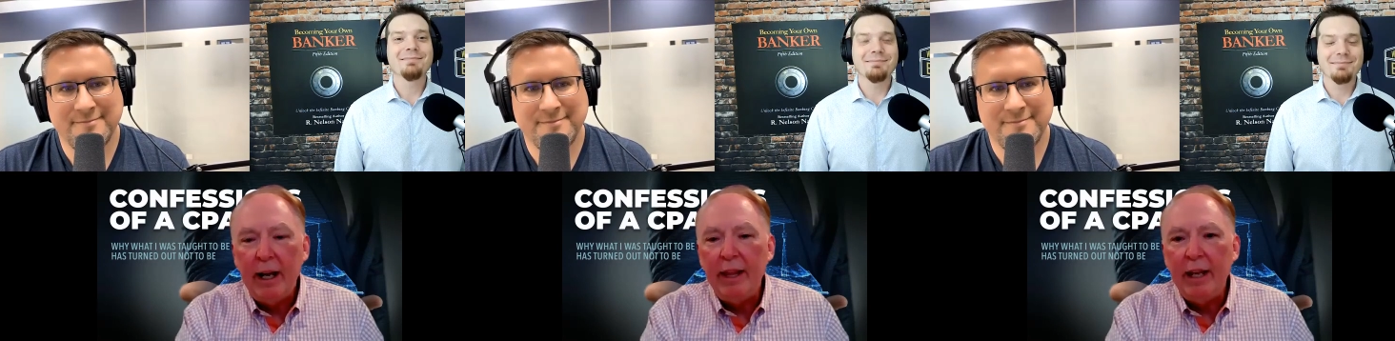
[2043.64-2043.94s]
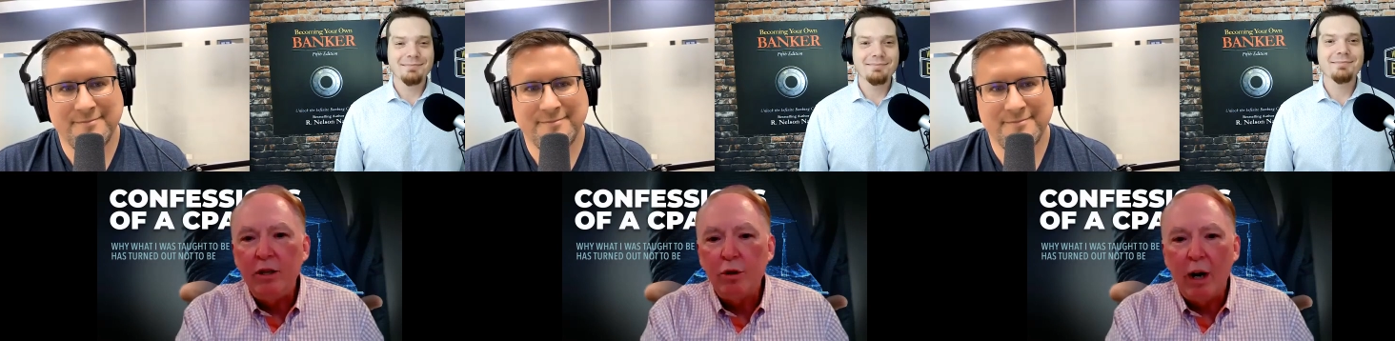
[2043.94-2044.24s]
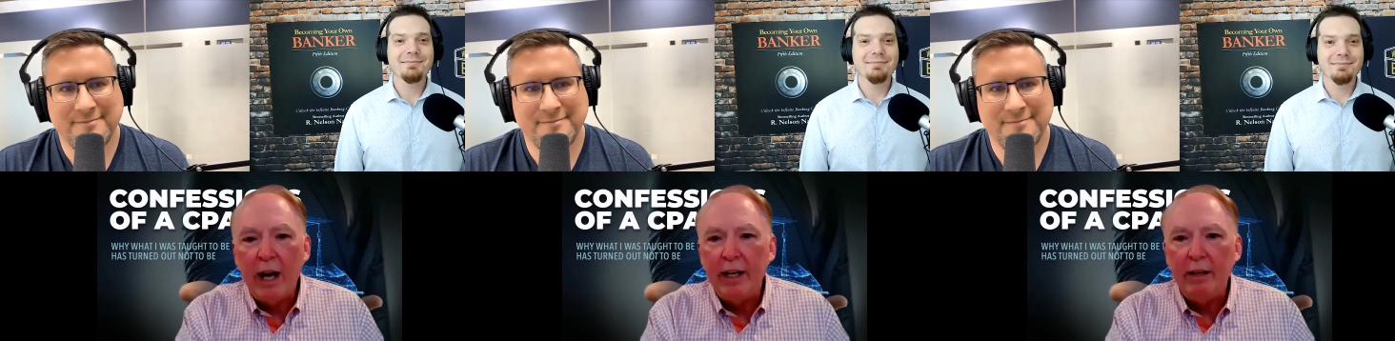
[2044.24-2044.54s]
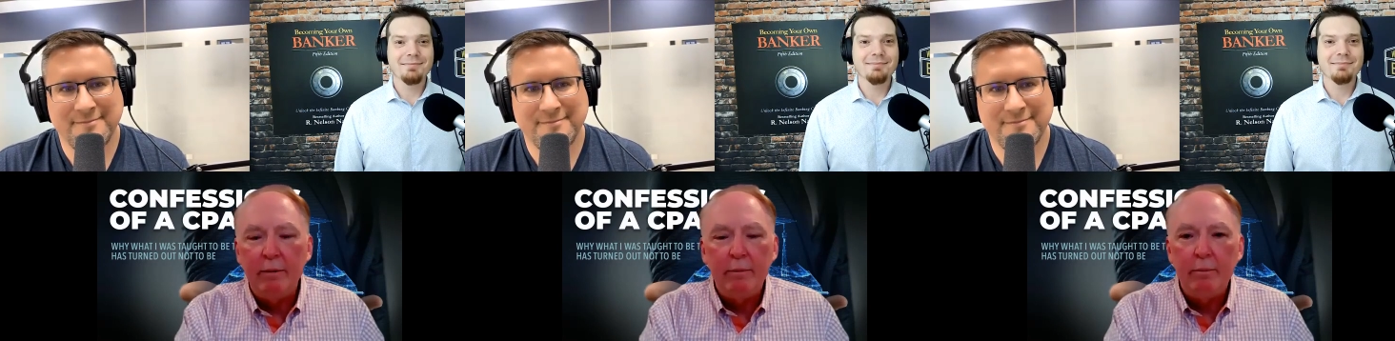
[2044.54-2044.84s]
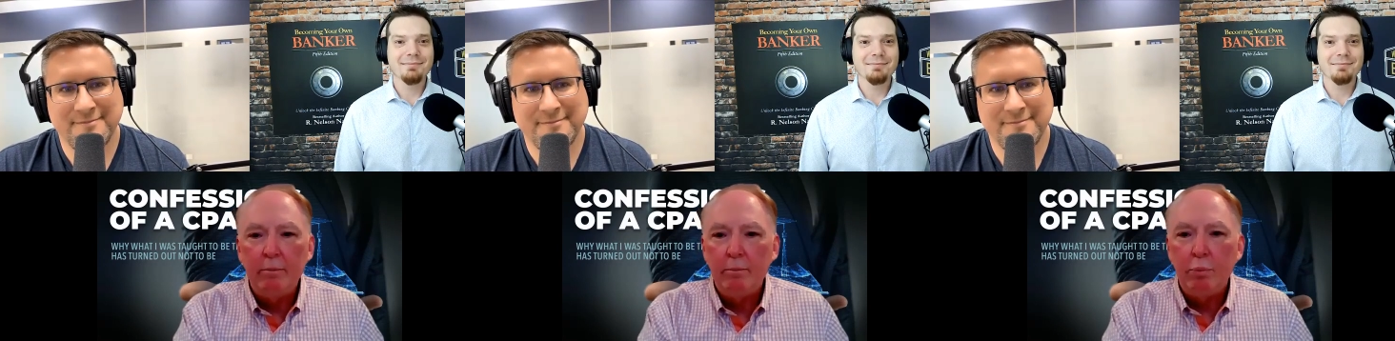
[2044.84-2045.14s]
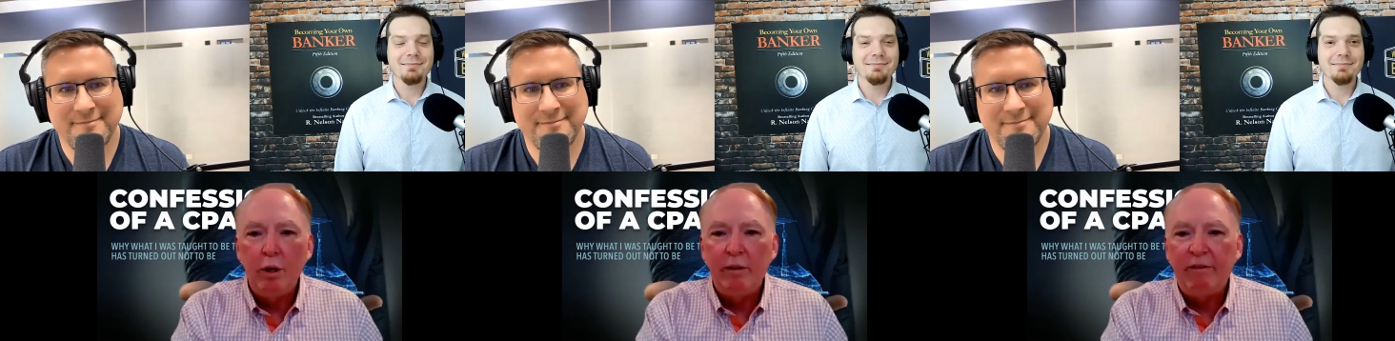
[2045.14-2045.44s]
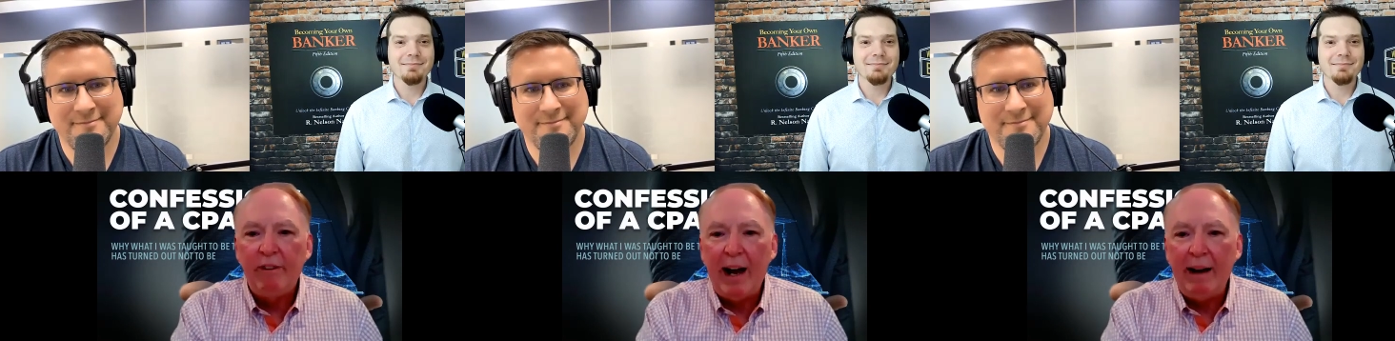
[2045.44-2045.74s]
Speaker 1: And they try to
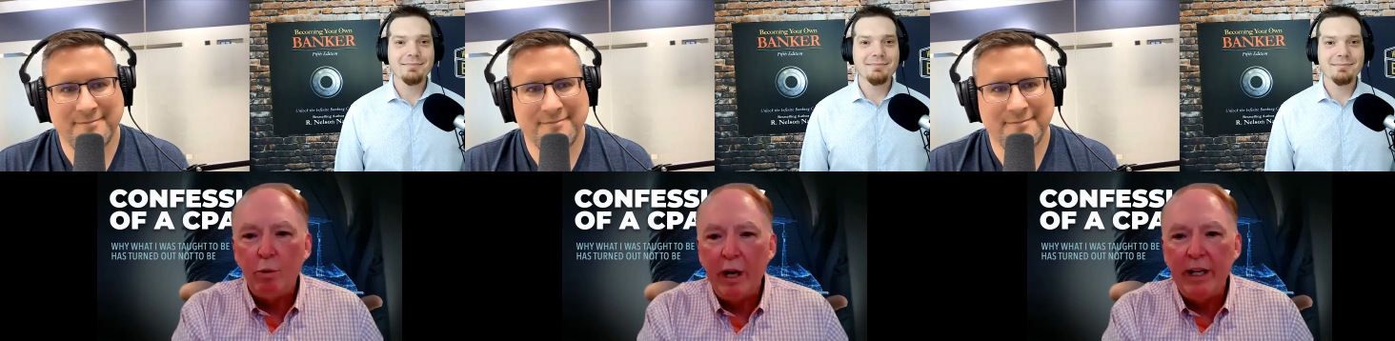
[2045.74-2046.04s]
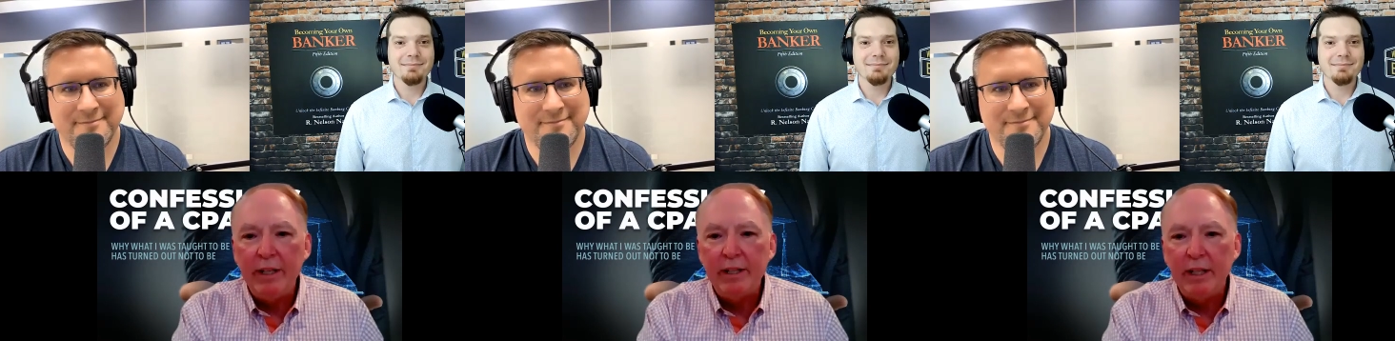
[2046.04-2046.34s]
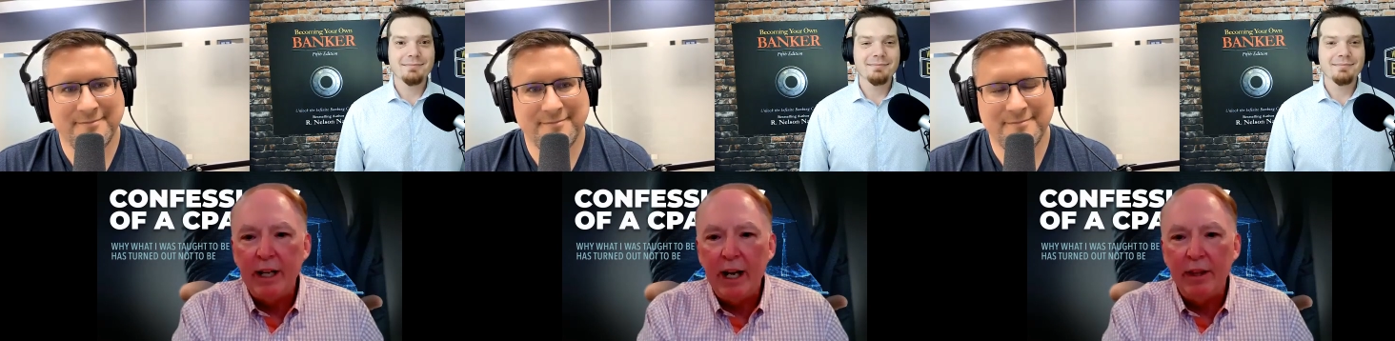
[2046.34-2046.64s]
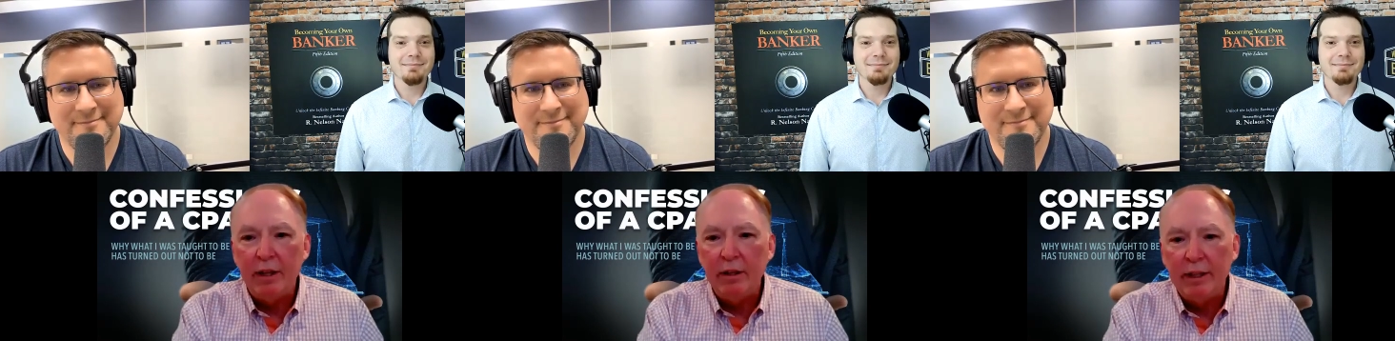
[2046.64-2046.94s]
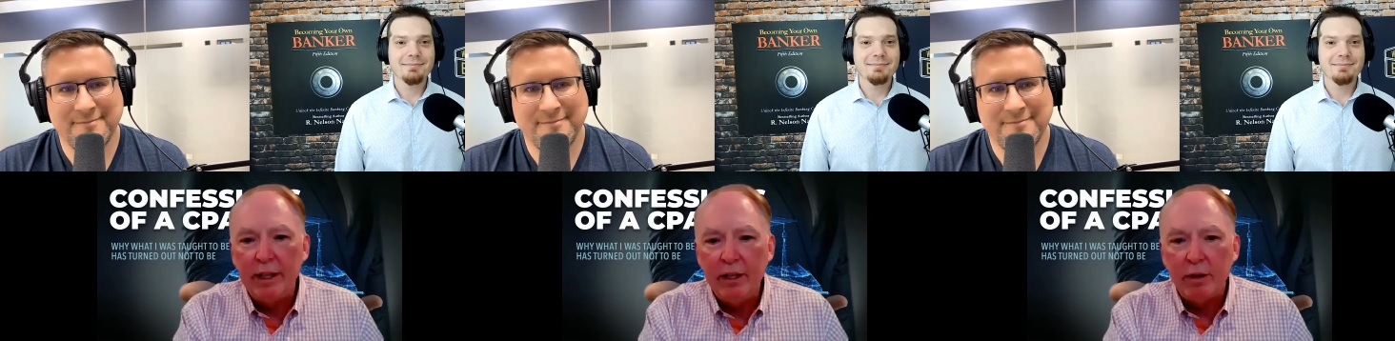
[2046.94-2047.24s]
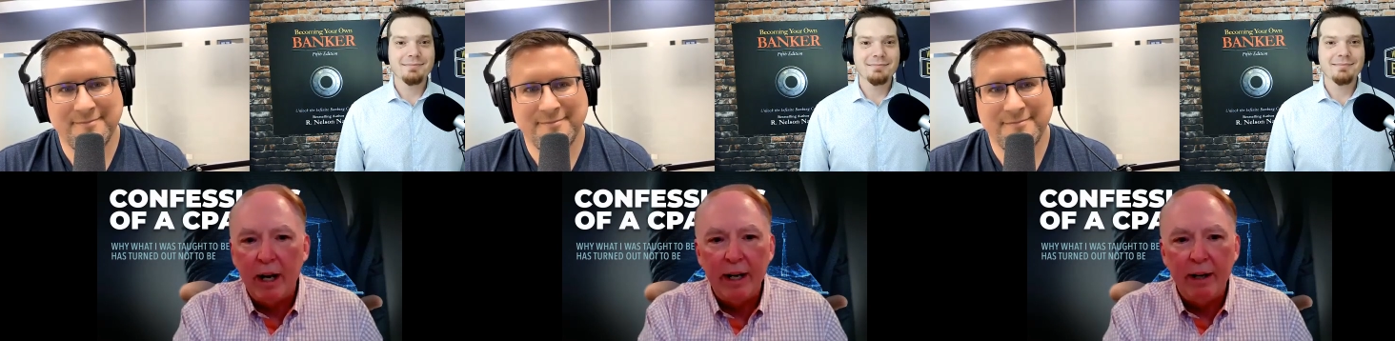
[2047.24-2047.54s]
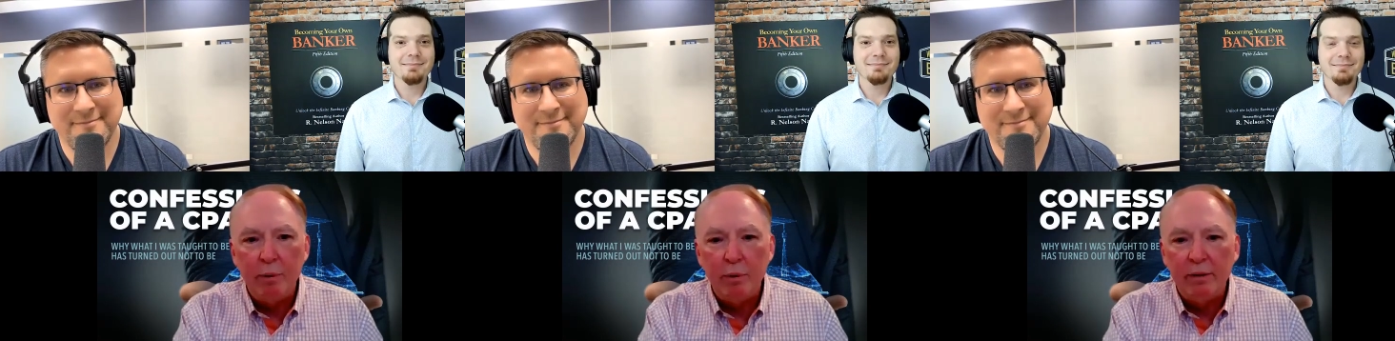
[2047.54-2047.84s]
put five 20s together and they try
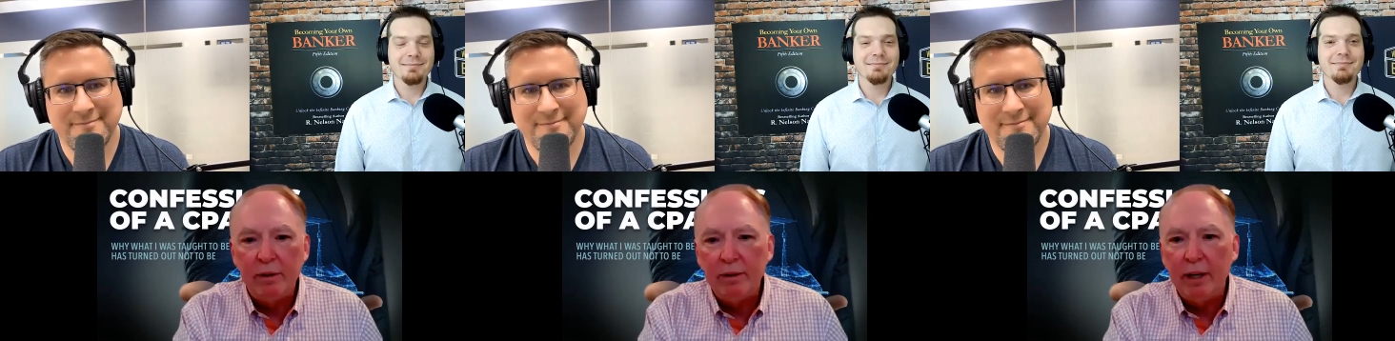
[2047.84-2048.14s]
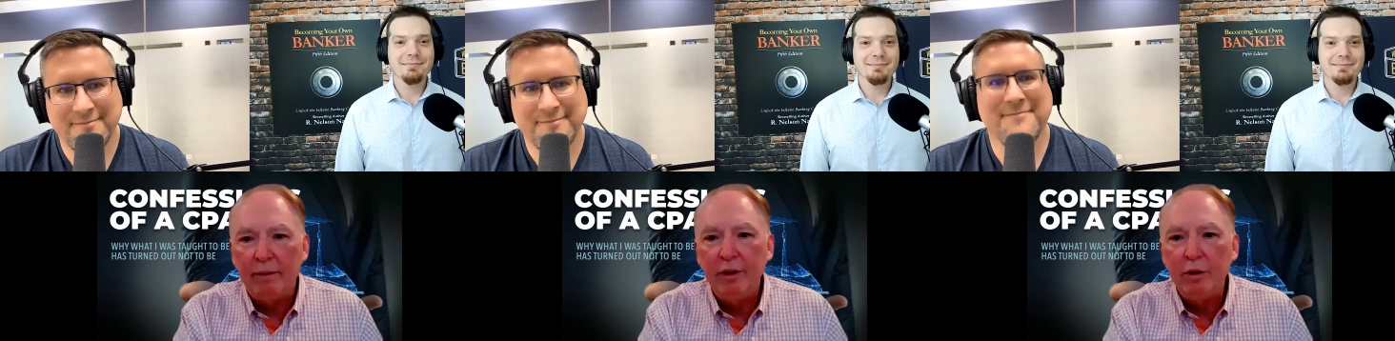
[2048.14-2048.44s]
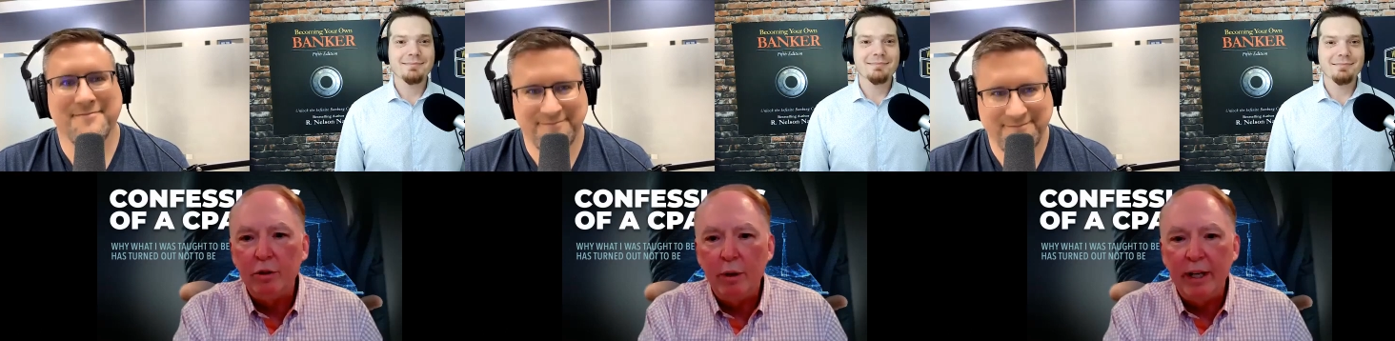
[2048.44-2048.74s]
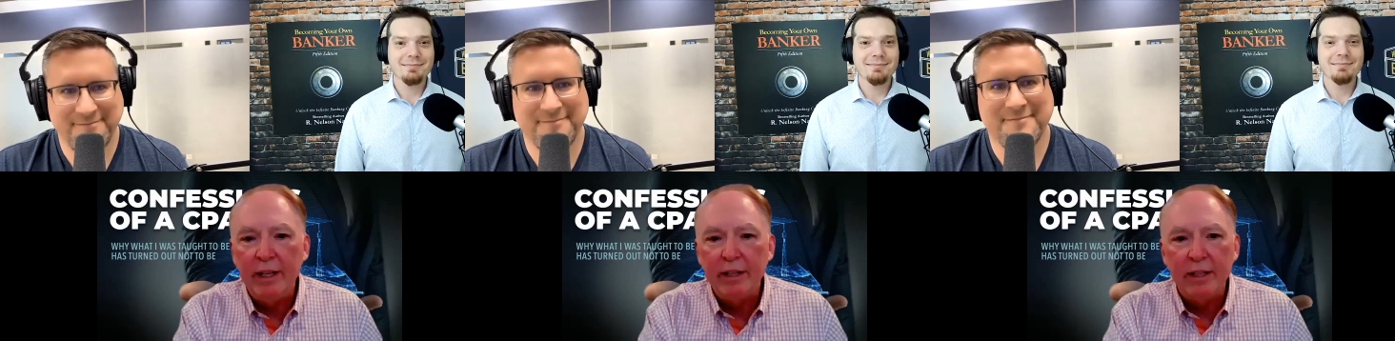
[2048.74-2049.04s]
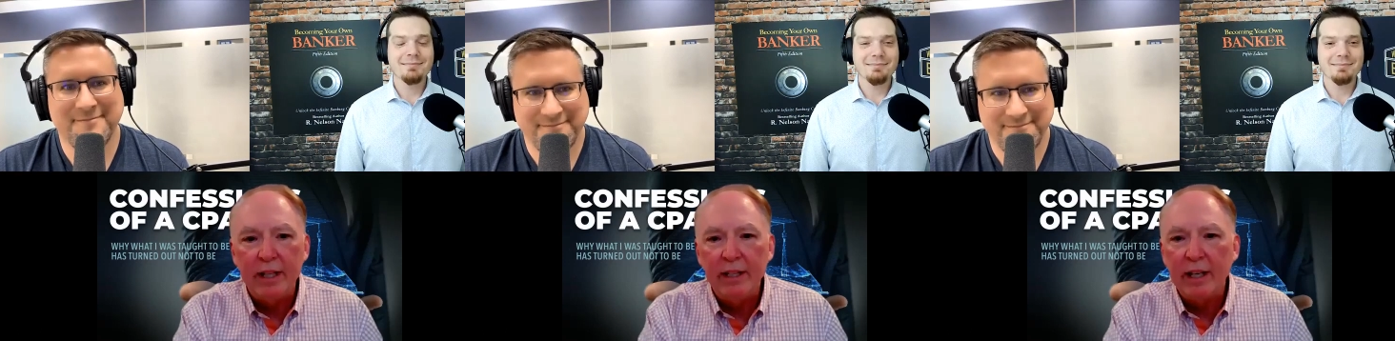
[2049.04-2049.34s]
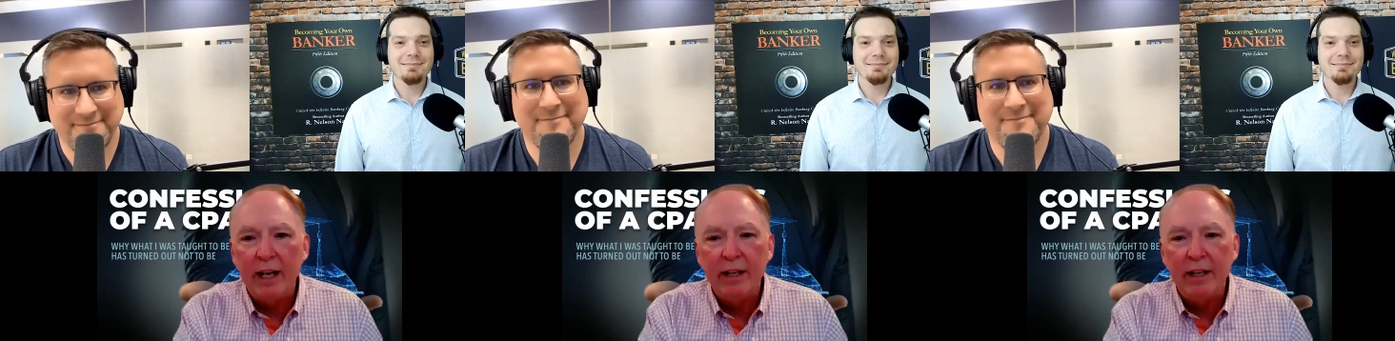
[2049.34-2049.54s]
to put a few 20s and 10s.